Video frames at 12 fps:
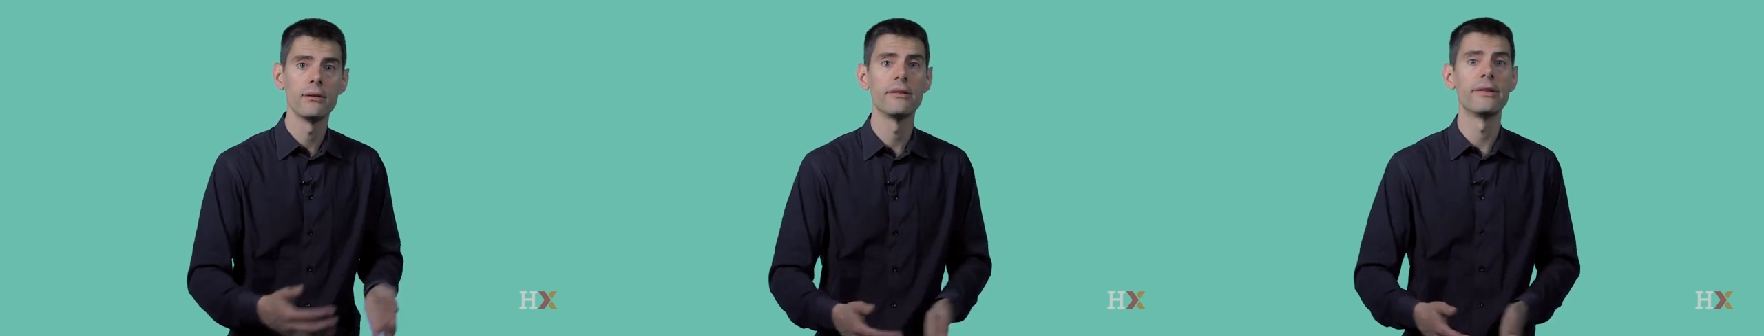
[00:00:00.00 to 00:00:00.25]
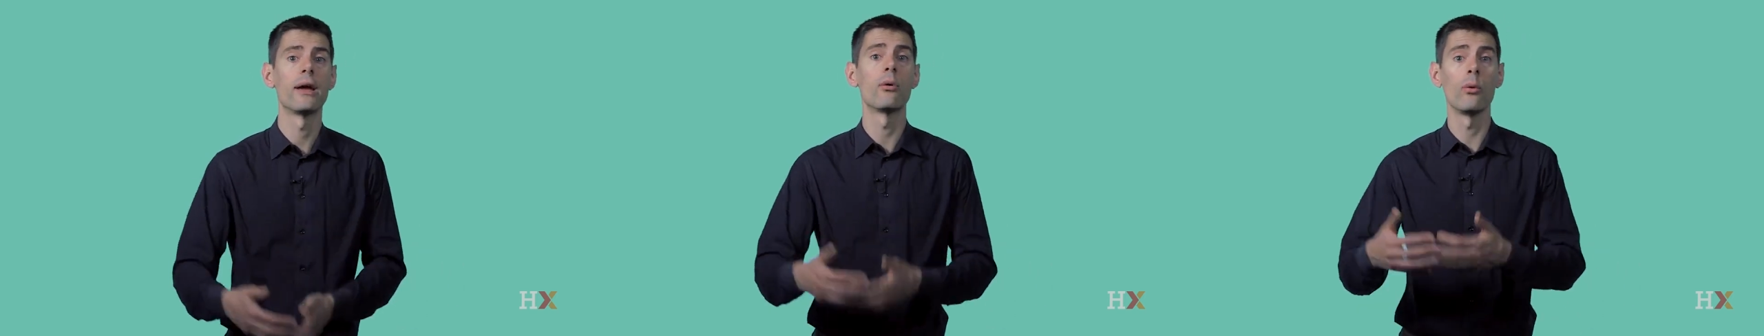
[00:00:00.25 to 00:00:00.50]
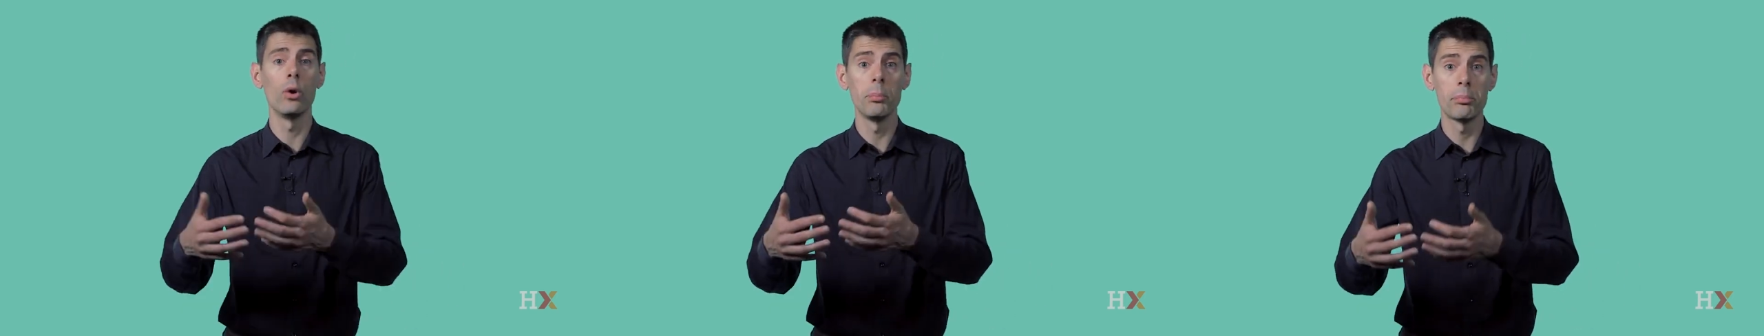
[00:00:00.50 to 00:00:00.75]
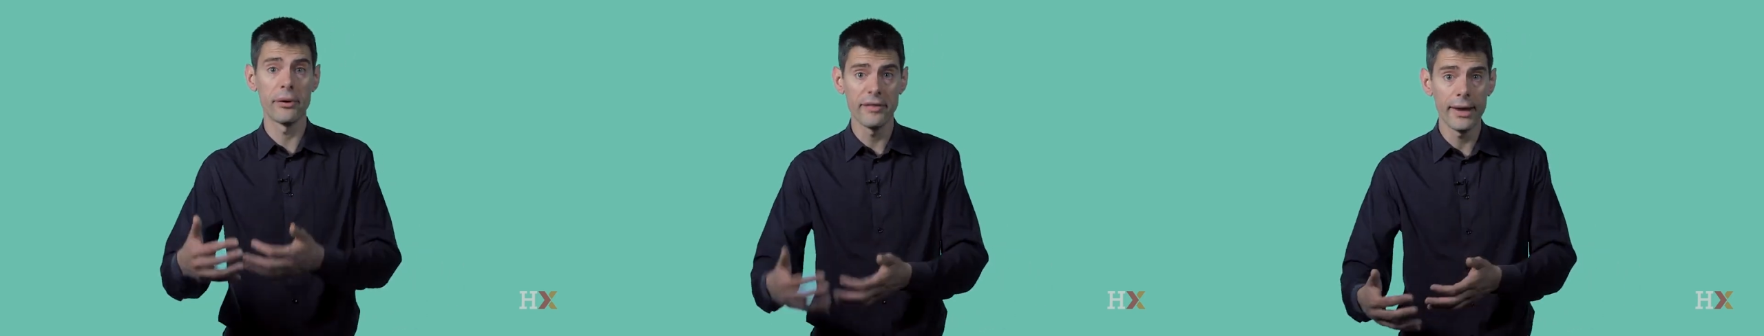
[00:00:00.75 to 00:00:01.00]
then we will
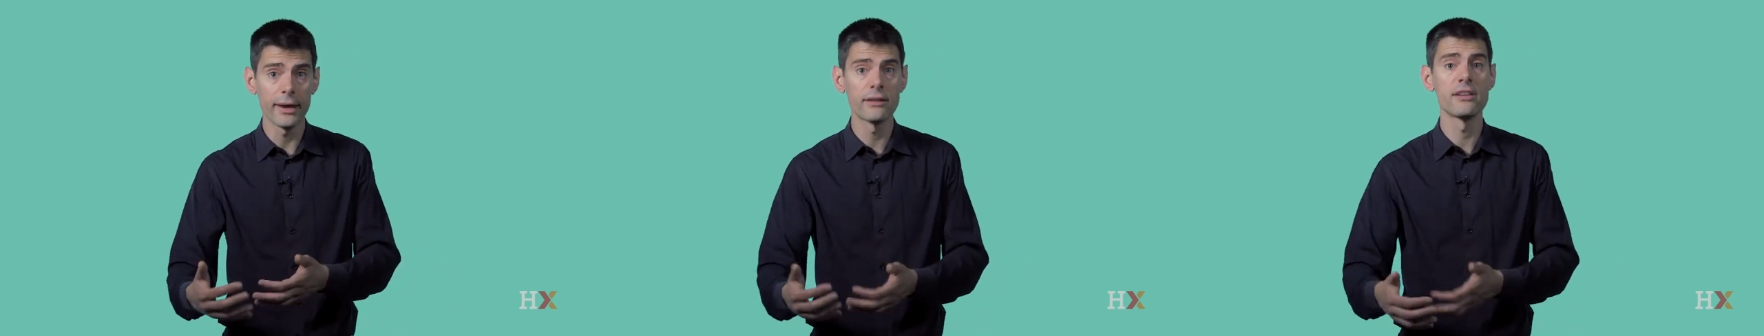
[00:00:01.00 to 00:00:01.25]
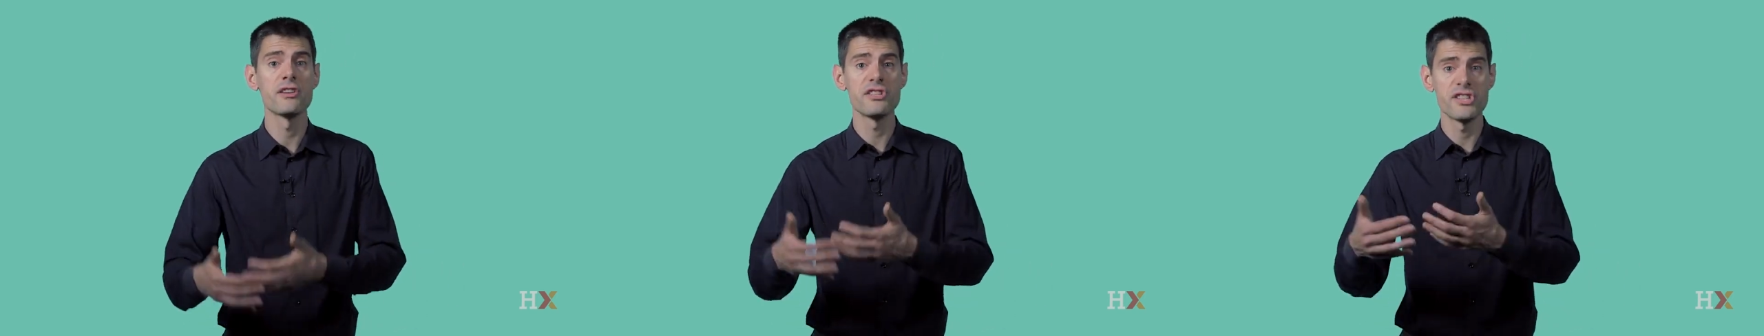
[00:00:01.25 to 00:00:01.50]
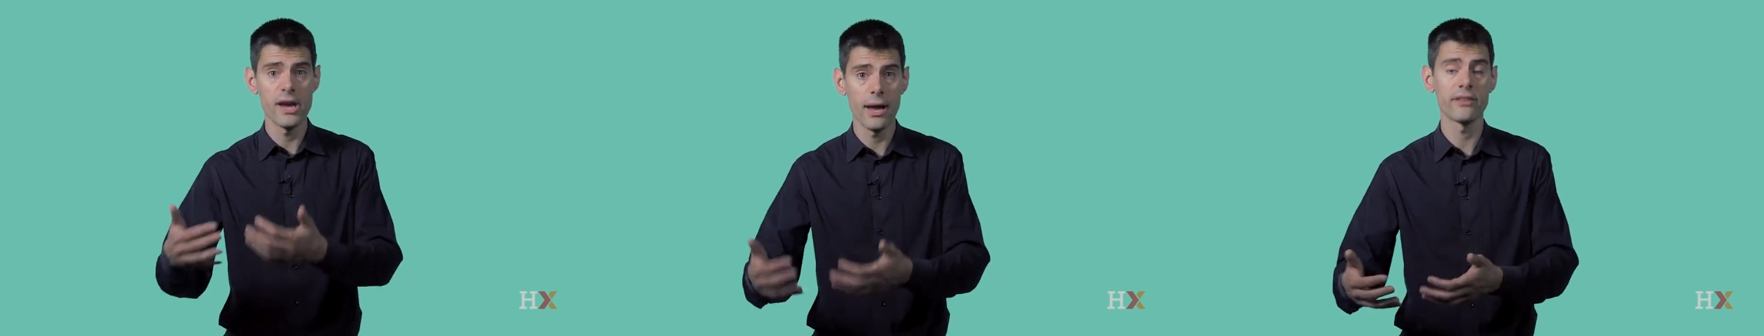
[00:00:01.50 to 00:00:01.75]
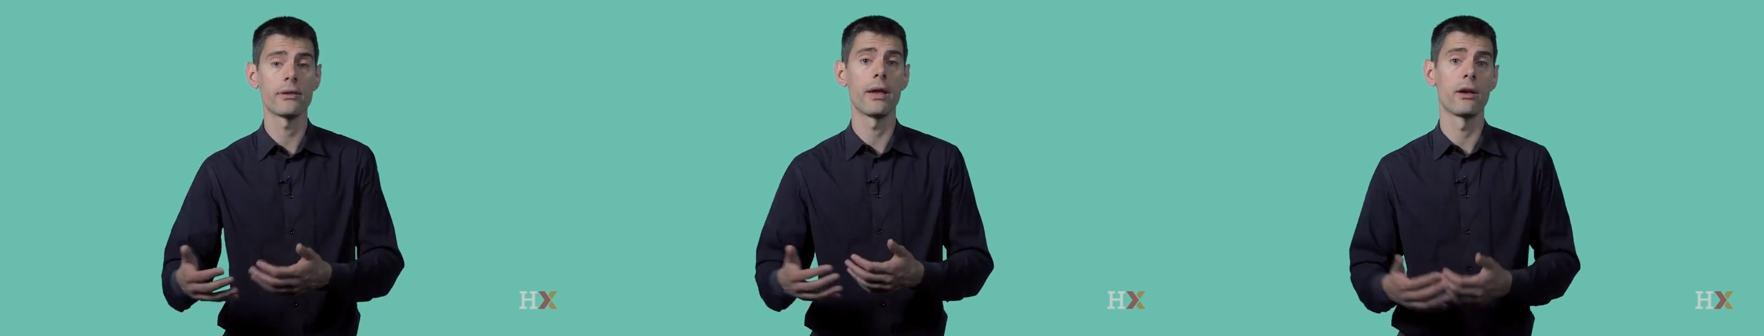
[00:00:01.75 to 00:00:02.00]
predict she
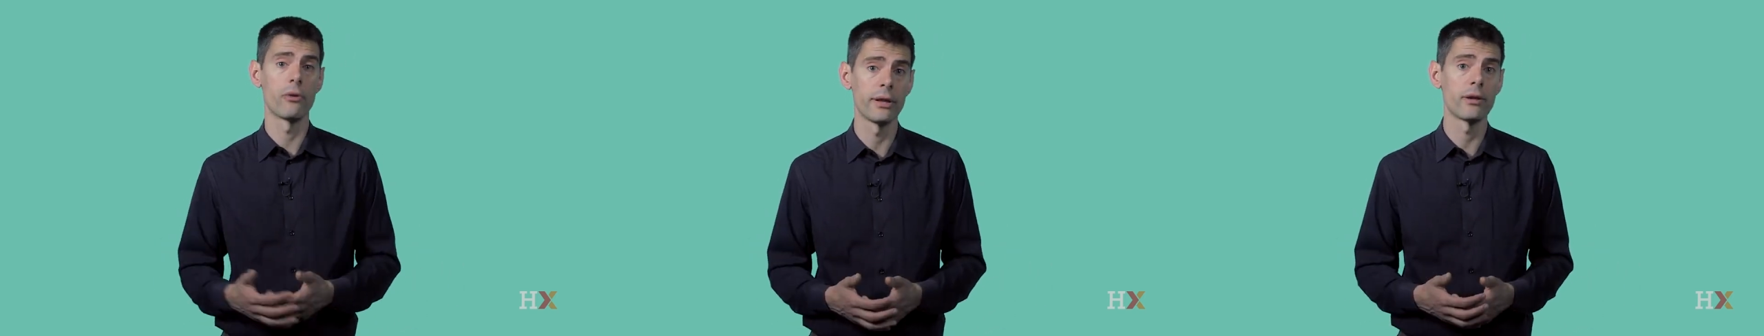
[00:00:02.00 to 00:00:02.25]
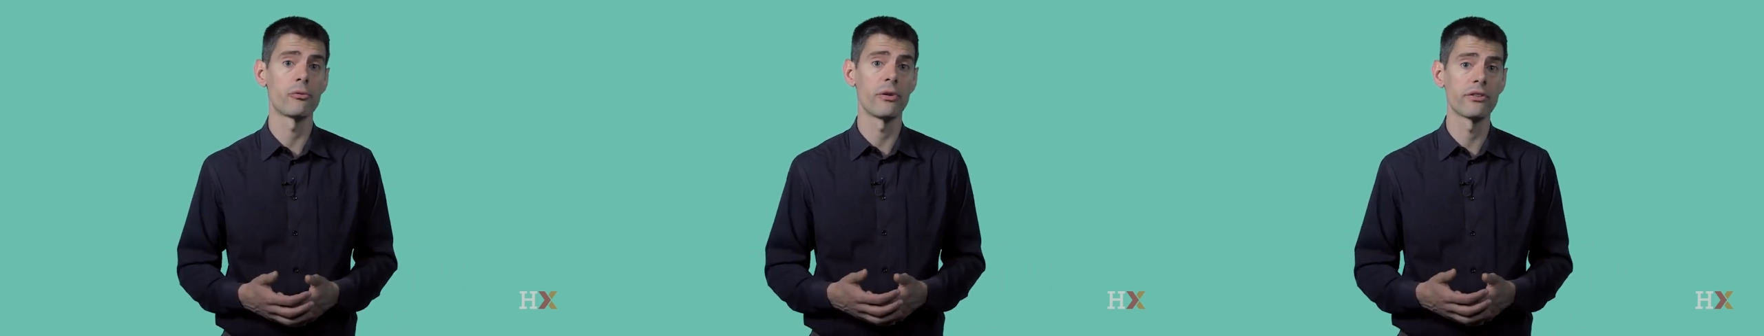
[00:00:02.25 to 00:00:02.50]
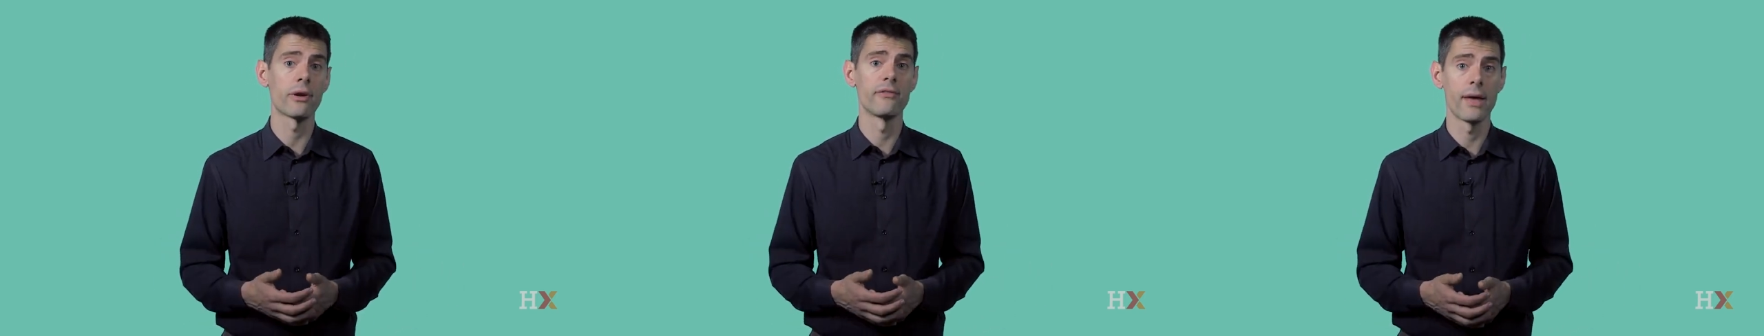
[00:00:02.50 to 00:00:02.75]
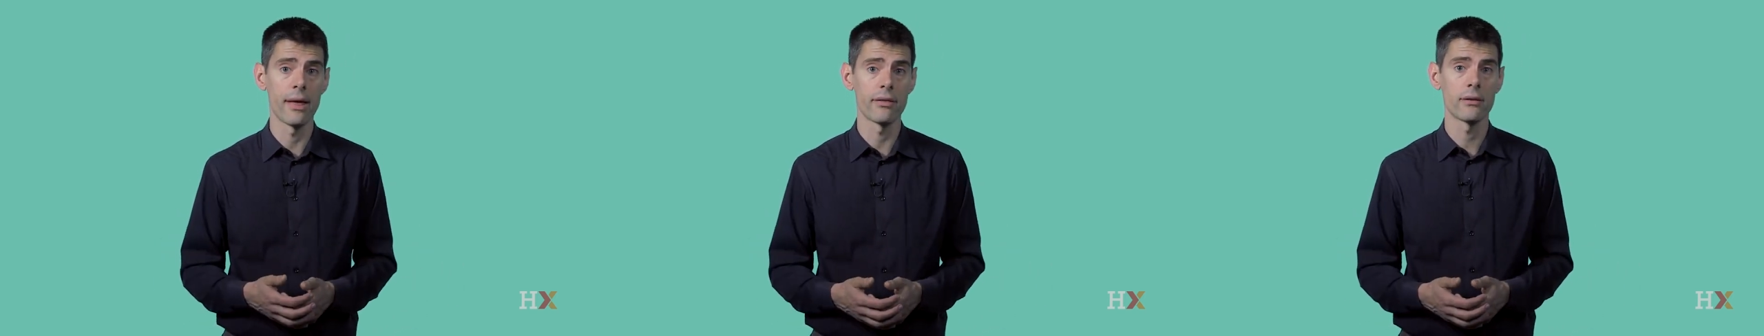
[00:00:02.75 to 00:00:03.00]
has a greater risk of
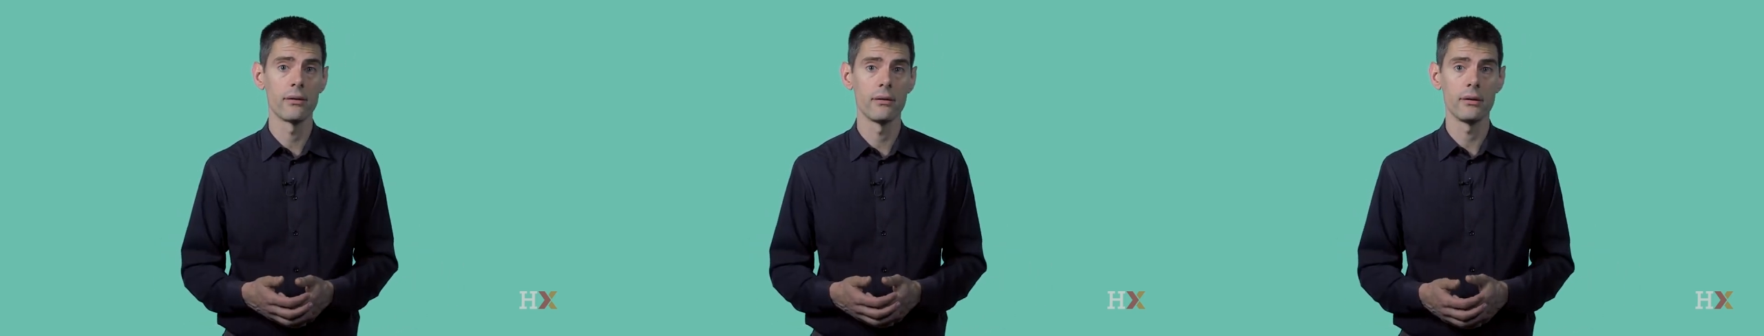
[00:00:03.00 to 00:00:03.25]
death,